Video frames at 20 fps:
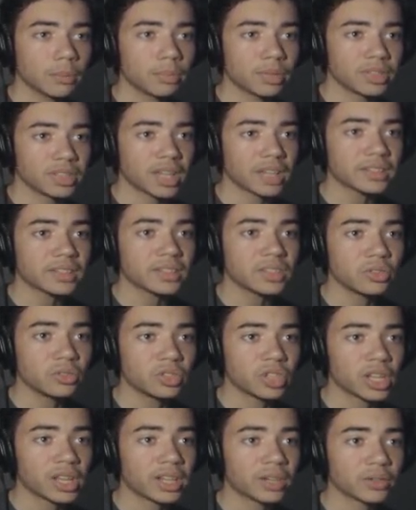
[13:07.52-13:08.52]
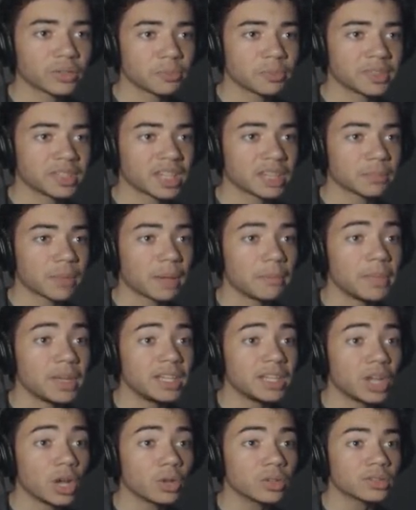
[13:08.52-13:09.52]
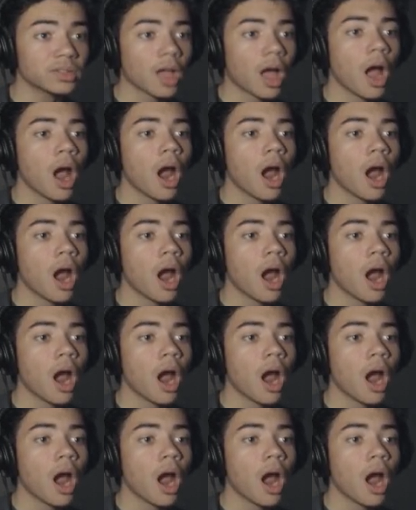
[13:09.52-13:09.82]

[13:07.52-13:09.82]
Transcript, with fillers: Possesses you, Jelena was possessed by mini ghost.